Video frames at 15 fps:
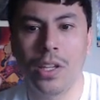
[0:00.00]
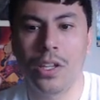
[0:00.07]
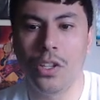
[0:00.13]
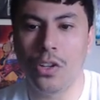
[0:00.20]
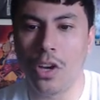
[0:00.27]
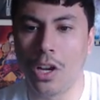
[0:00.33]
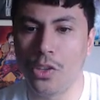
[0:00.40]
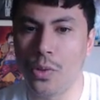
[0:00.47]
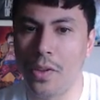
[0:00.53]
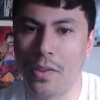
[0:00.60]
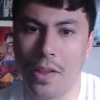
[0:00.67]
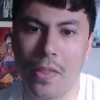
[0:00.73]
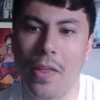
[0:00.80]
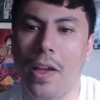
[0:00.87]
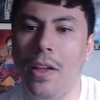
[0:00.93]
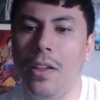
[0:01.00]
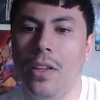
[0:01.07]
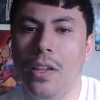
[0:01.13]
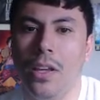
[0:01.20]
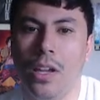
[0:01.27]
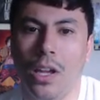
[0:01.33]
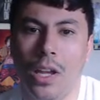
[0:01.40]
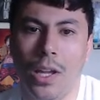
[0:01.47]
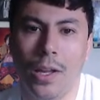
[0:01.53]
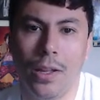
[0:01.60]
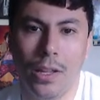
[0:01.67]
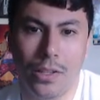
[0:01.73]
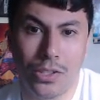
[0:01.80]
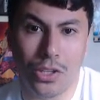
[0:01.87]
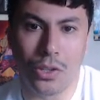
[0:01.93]
You can't do anything like
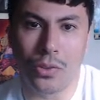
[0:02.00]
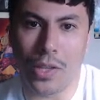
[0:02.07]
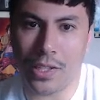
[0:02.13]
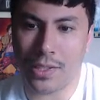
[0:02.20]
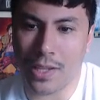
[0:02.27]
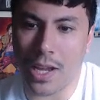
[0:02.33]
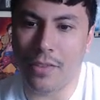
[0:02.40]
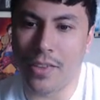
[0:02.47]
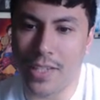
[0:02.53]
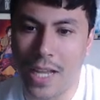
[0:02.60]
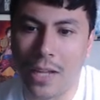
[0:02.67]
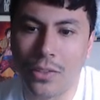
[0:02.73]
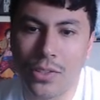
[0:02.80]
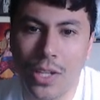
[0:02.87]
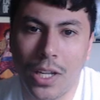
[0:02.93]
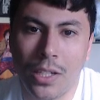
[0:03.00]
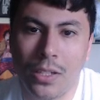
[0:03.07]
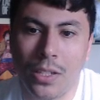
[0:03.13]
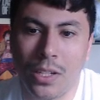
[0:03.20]
that. So that's kind of a downside.